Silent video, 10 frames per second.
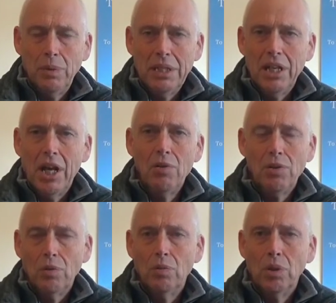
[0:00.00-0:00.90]
We know
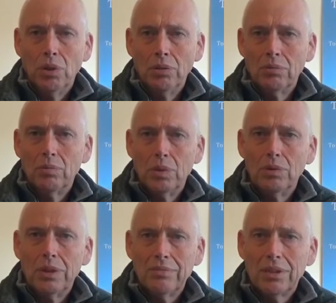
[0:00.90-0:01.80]
that wool will
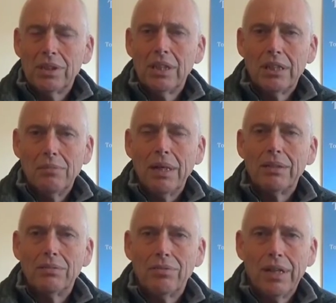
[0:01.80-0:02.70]
give a certain
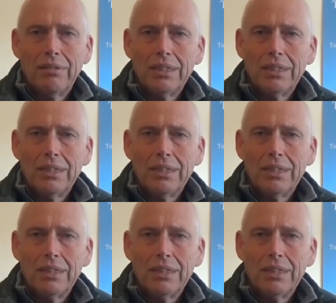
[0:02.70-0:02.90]
amount of fire